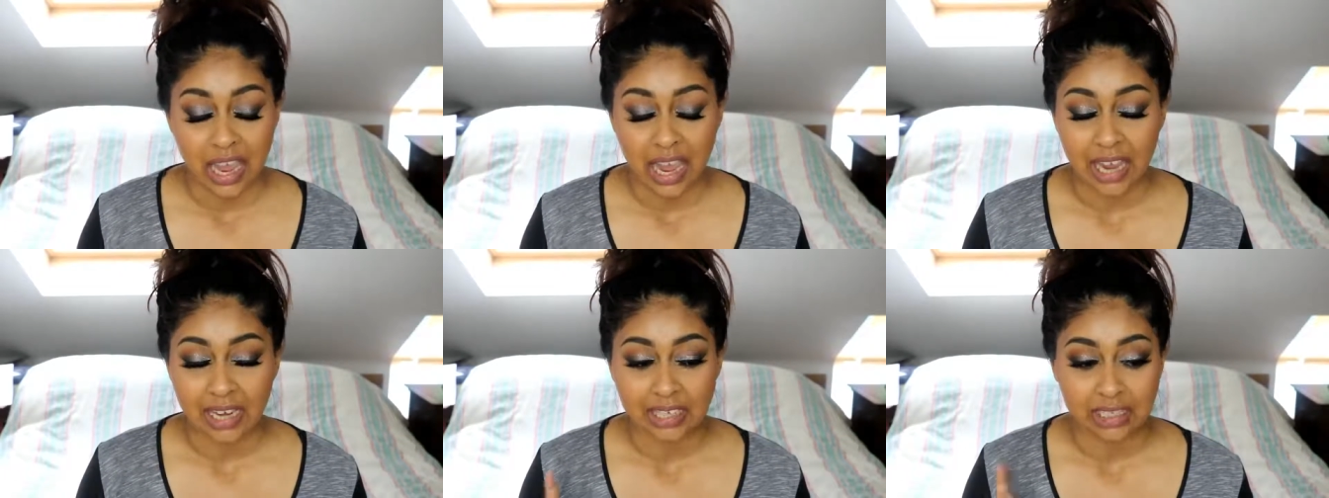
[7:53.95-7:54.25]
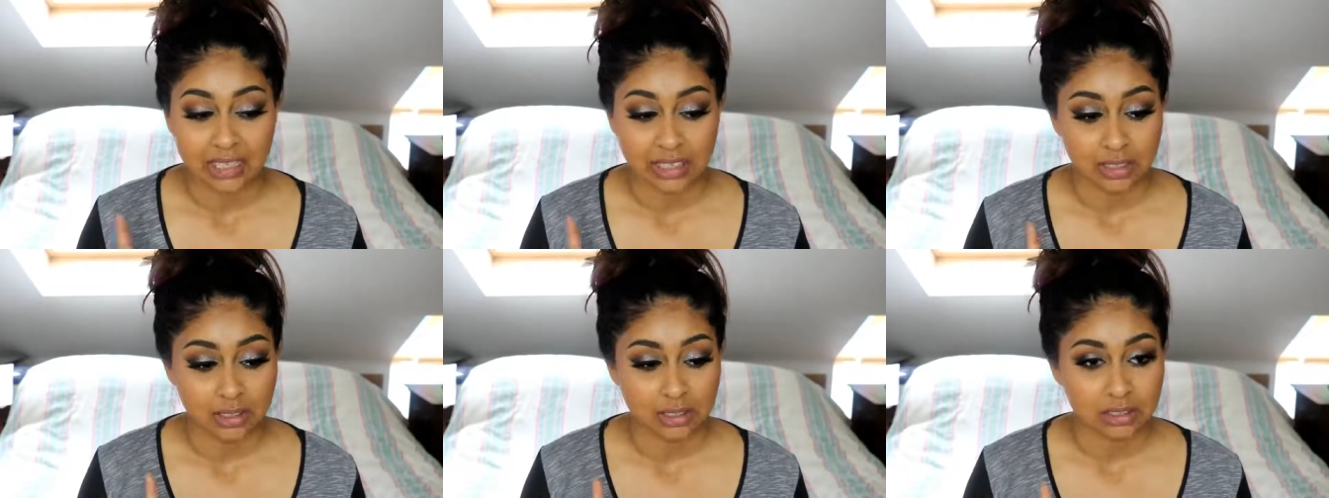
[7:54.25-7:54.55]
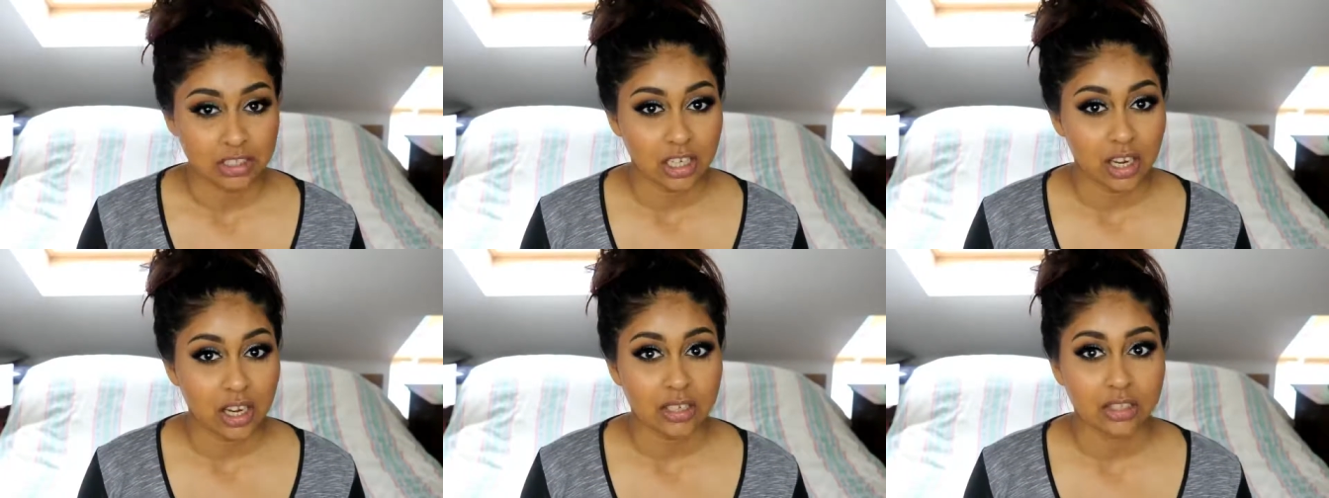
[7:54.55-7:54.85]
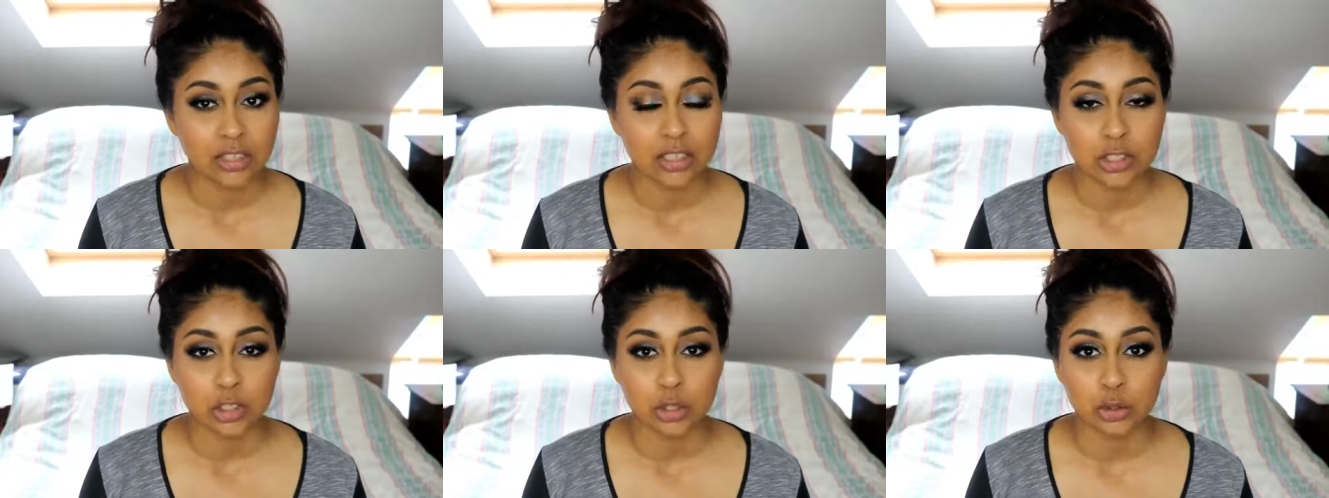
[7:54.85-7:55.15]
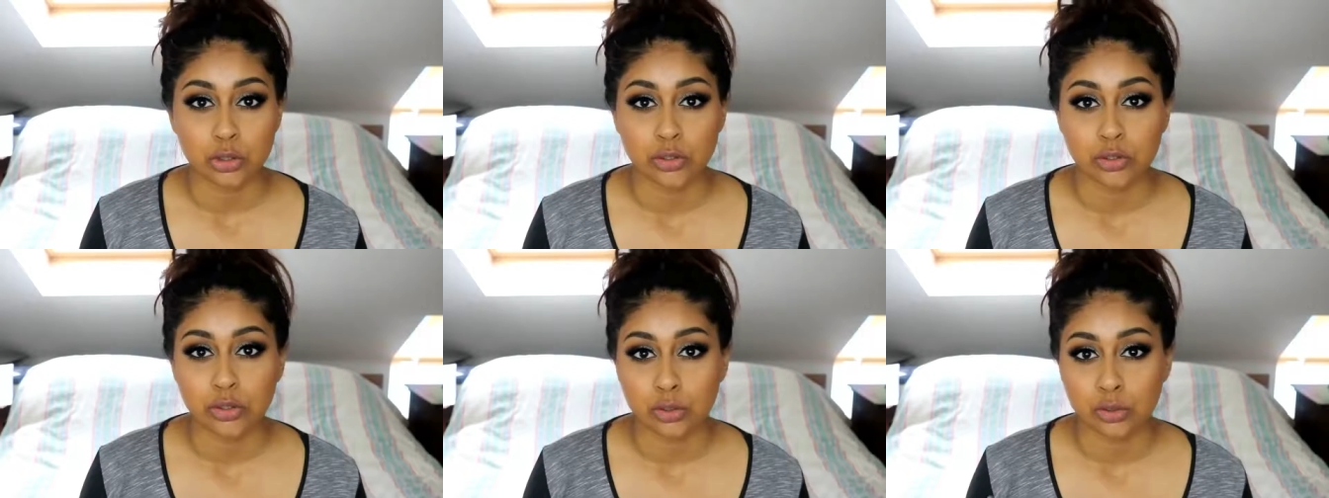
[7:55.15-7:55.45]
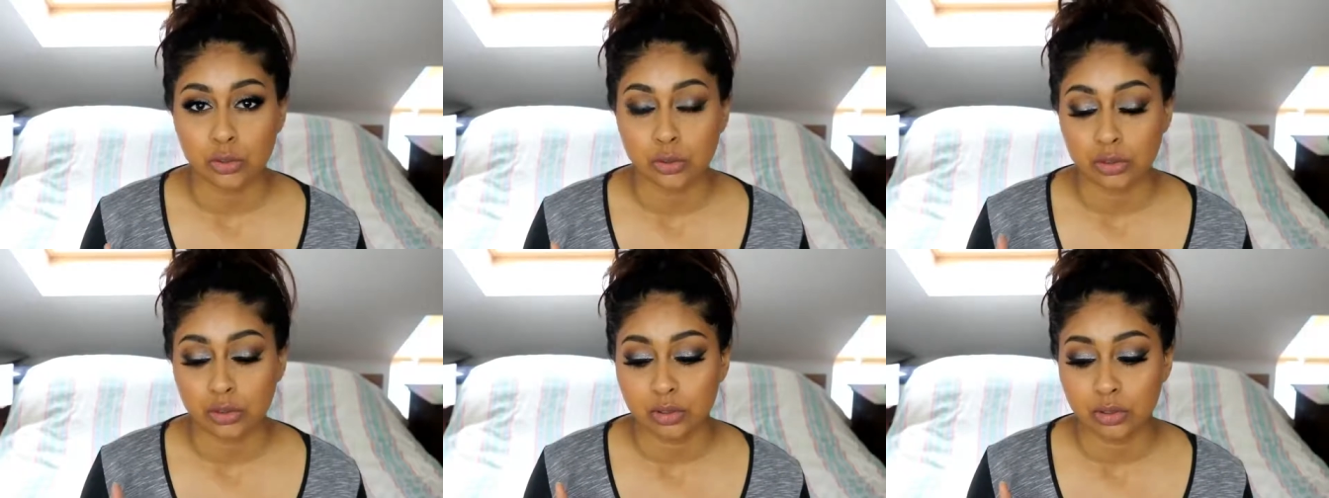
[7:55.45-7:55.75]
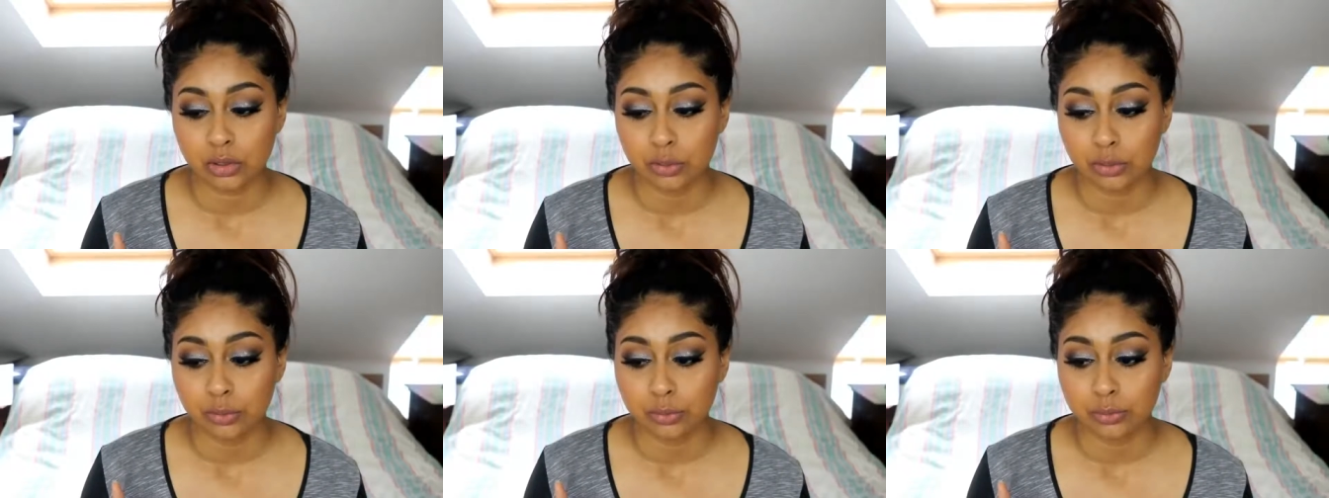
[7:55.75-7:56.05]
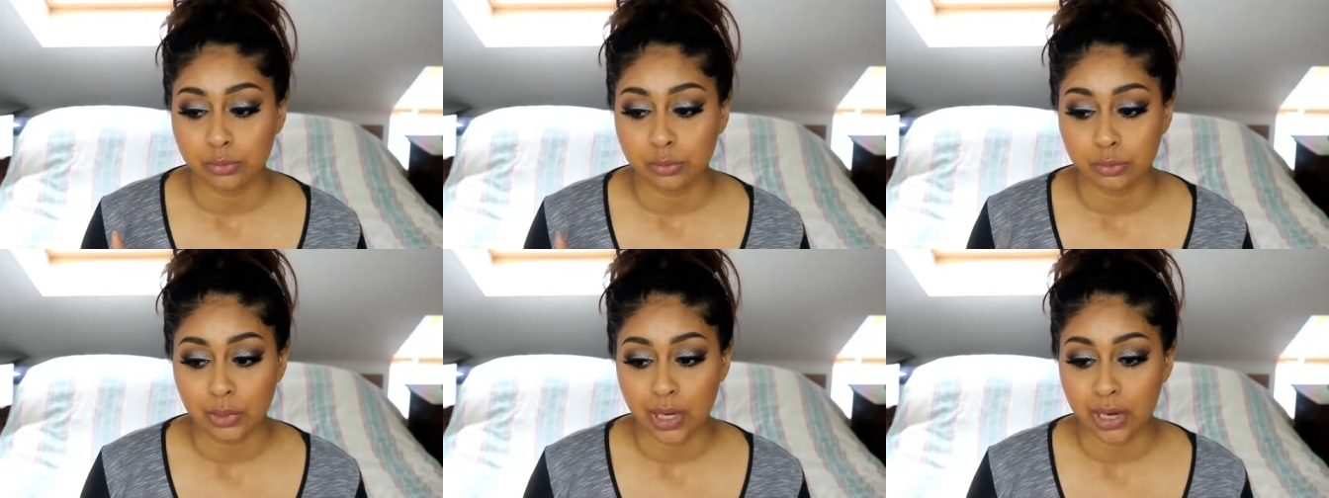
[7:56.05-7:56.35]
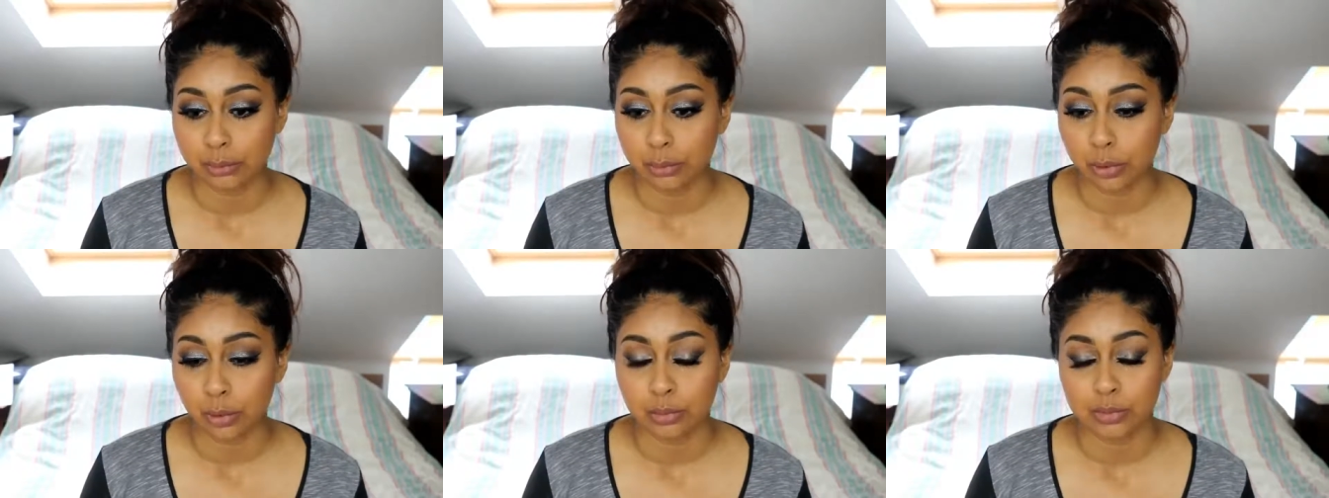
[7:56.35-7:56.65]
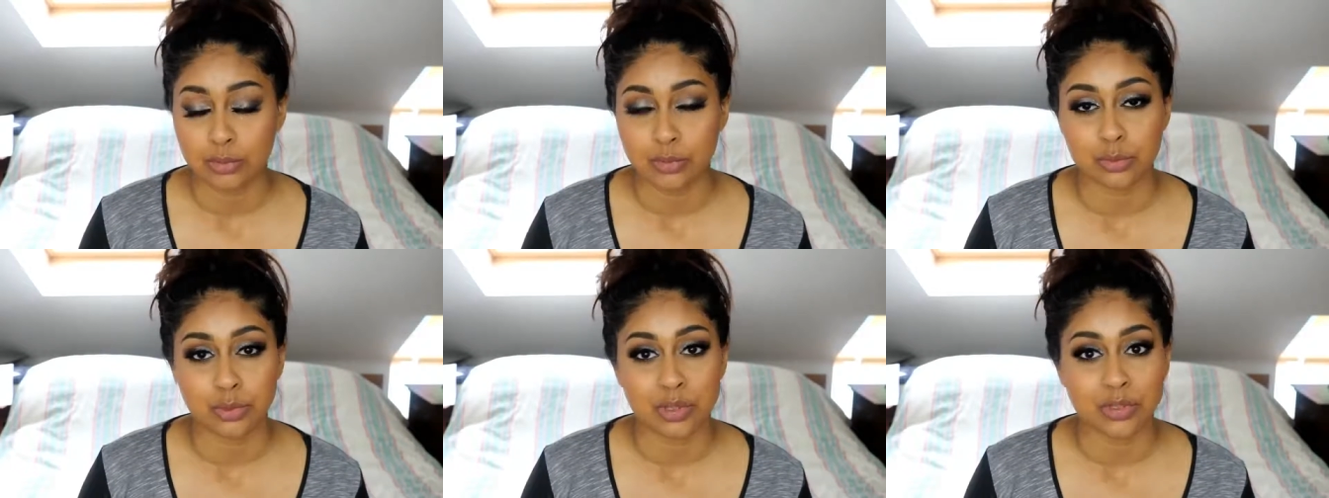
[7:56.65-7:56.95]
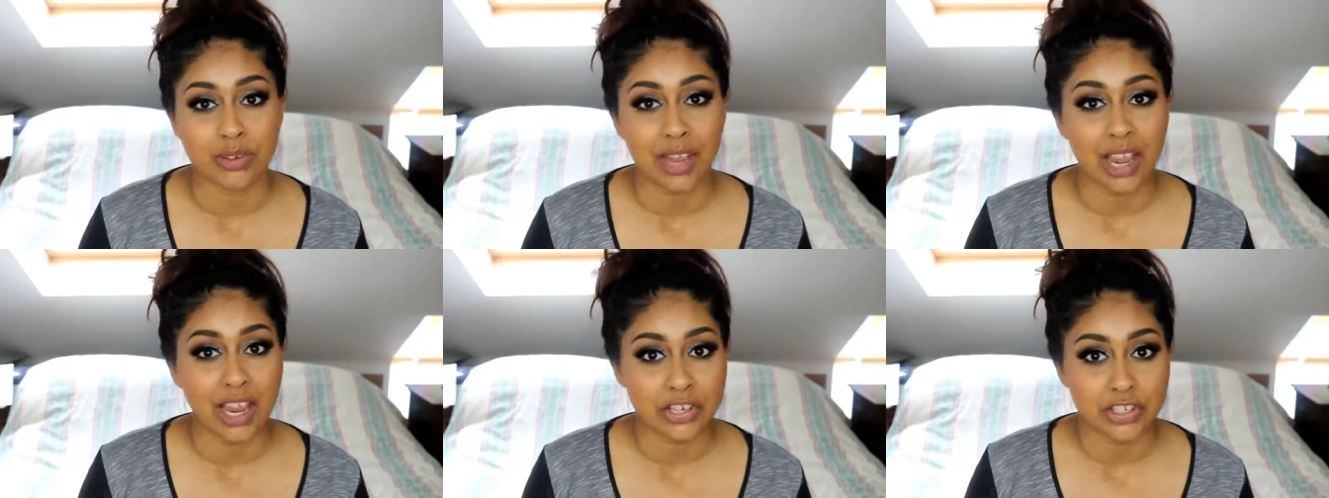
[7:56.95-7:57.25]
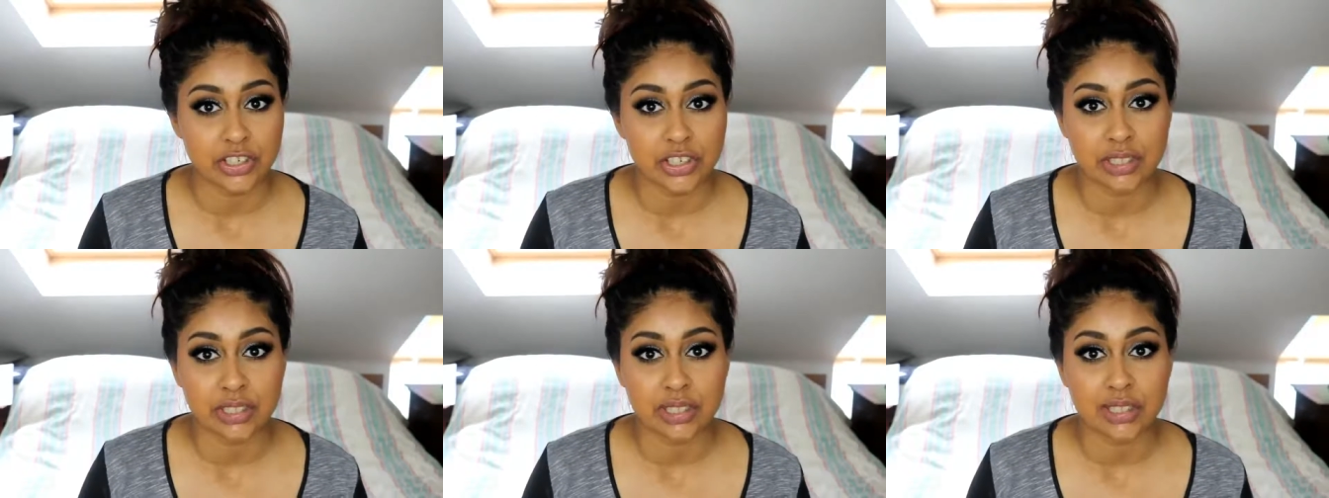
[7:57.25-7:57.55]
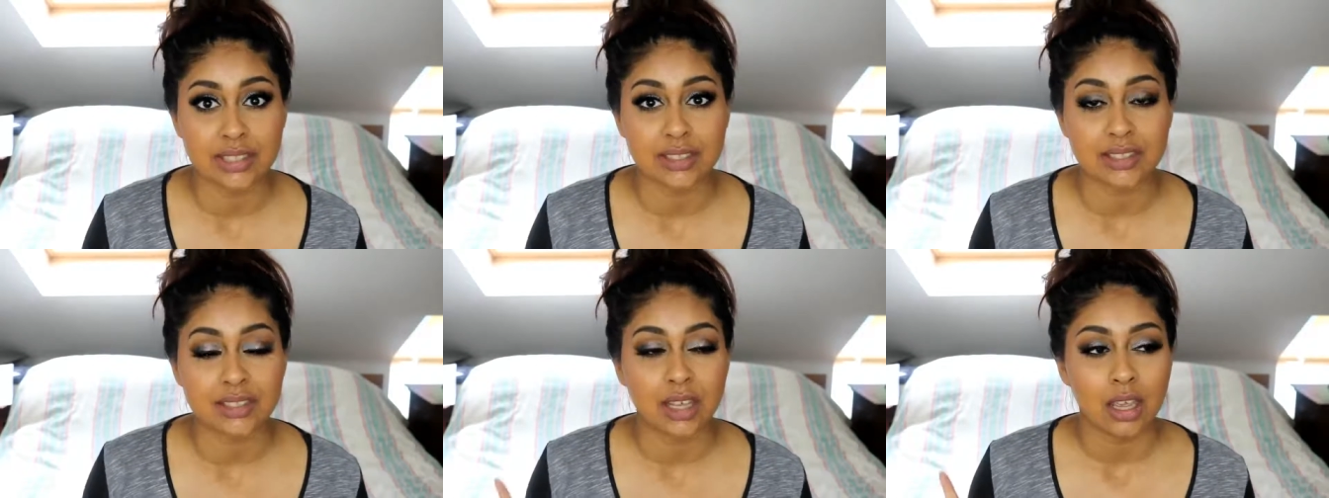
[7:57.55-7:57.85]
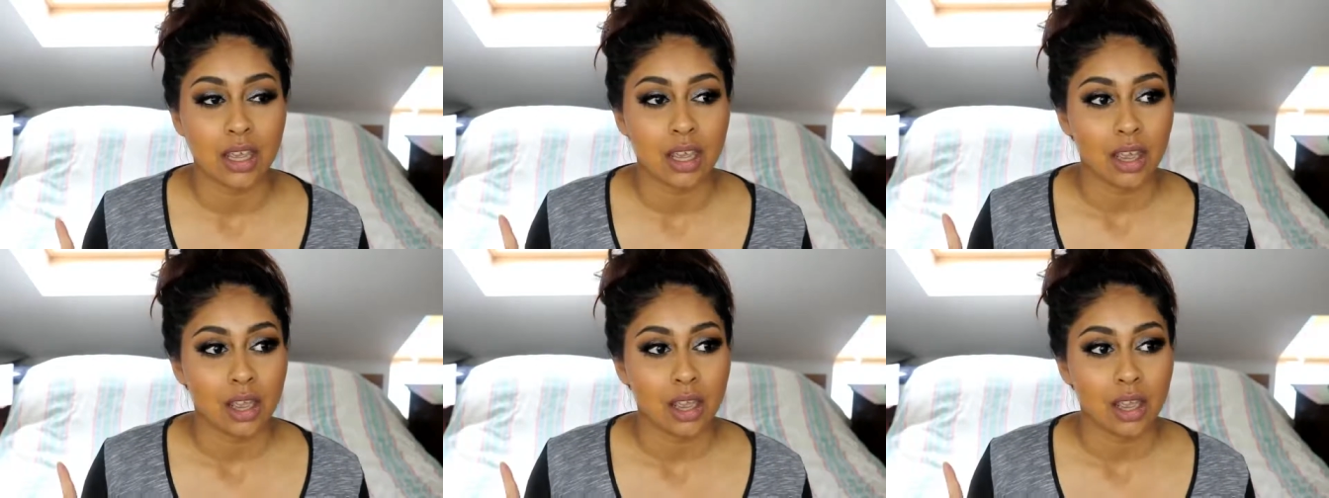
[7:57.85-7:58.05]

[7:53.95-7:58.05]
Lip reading: any darkness, or if you have problems with ashiness.